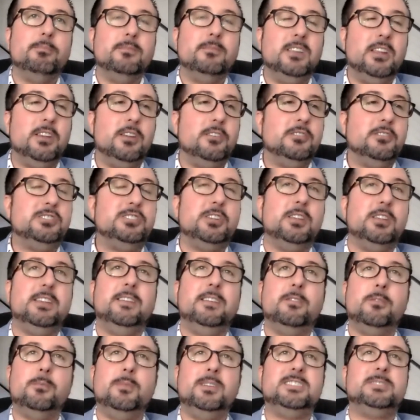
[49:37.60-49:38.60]
you shouldn't
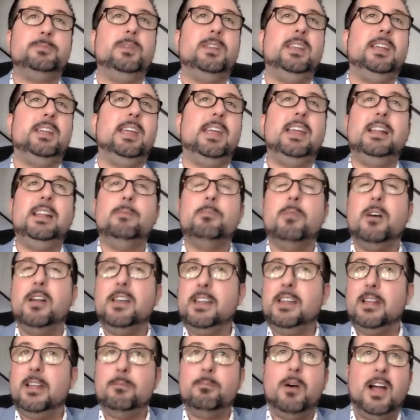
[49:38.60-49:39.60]
even be spending any
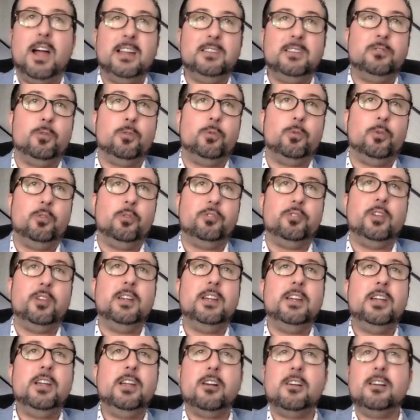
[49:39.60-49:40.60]
money on my tools
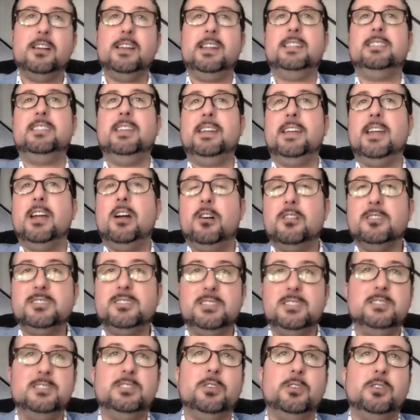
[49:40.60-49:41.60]
or anything
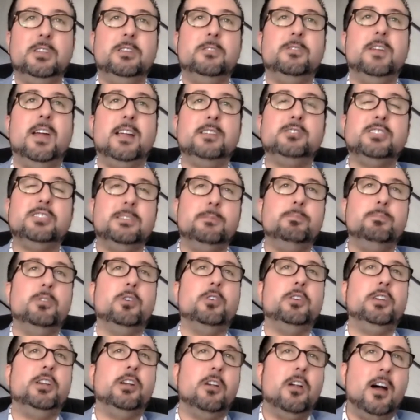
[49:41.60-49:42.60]
else until you've actually
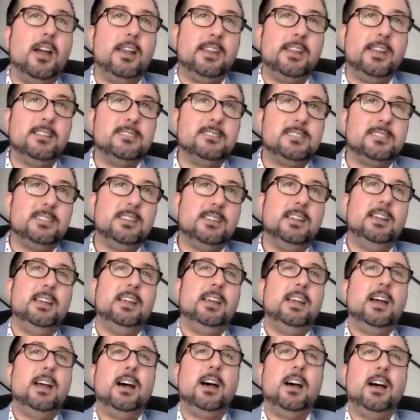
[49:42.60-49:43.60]
built your audience.
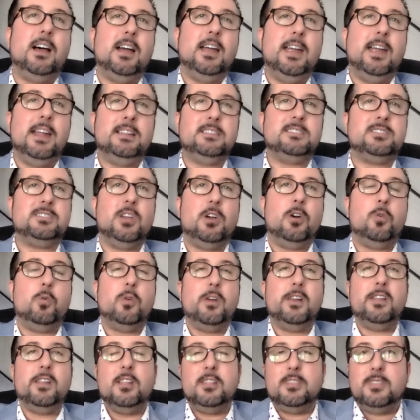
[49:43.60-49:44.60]
And so
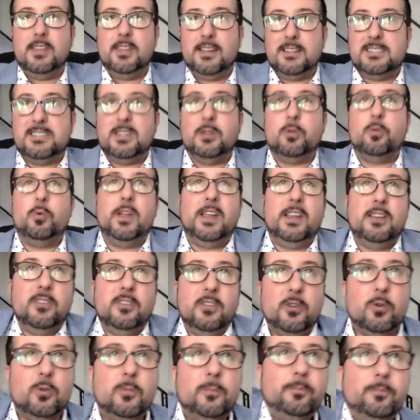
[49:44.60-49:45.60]
one of the things that we
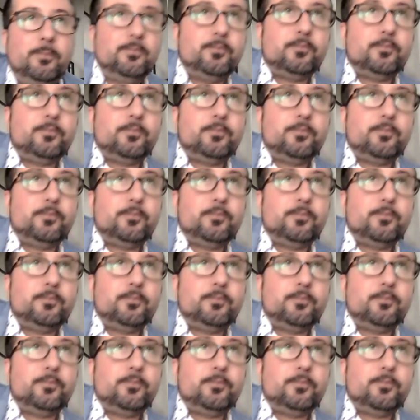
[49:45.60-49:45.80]
do